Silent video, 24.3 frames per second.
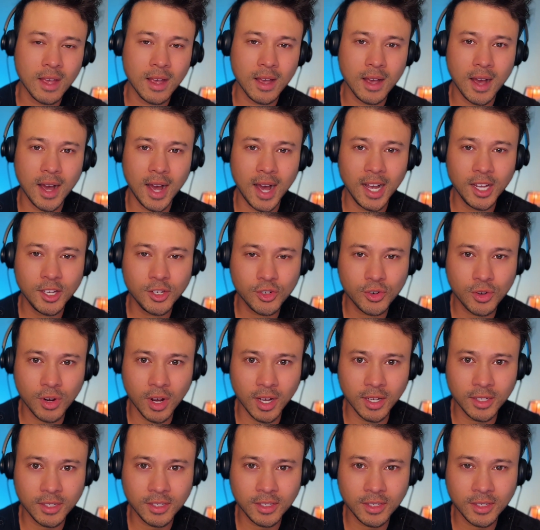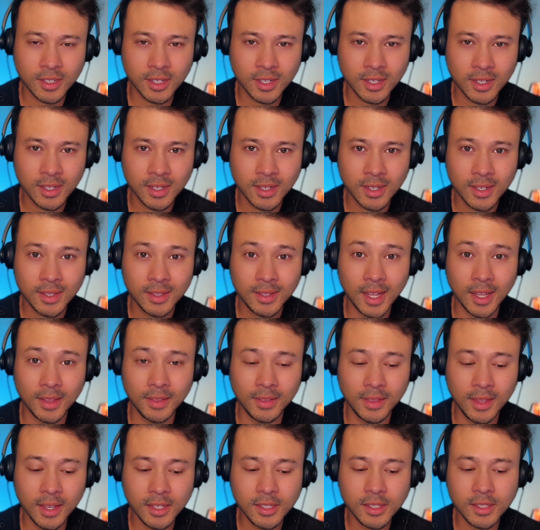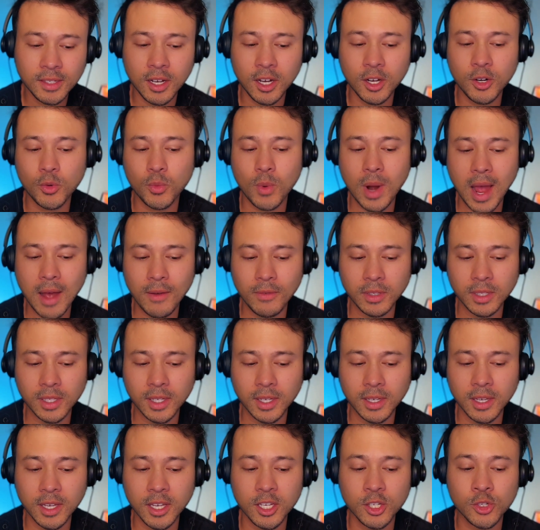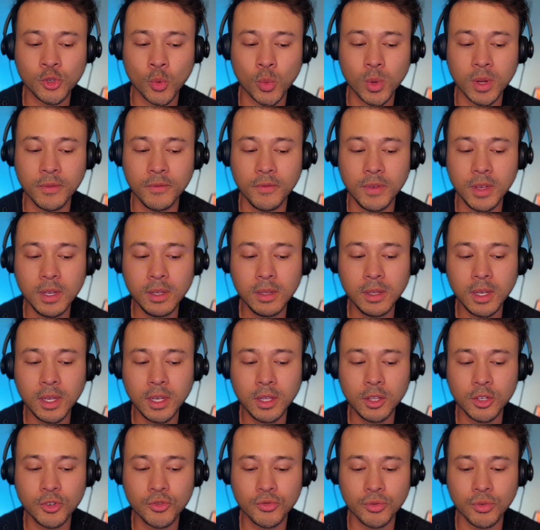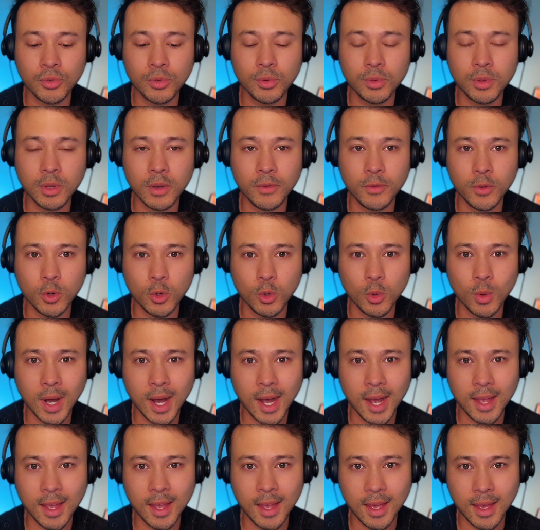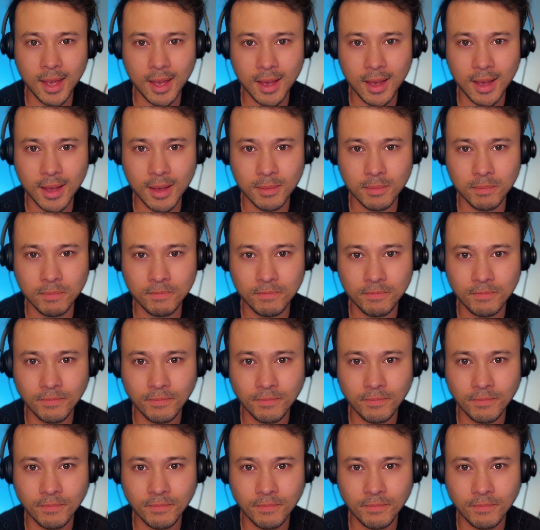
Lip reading: I trust that this unraveling is revealing the truth of who I am.